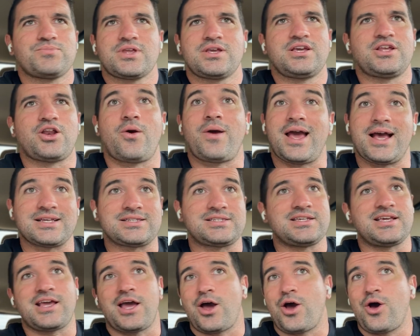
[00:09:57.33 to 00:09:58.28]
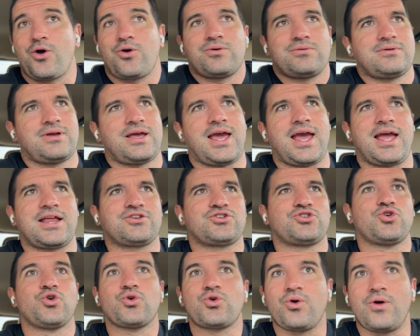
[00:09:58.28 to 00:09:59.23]
SEO and
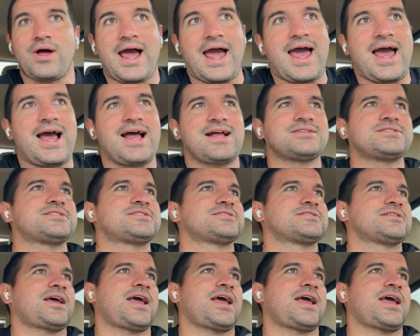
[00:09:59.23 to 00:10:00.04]
Google ads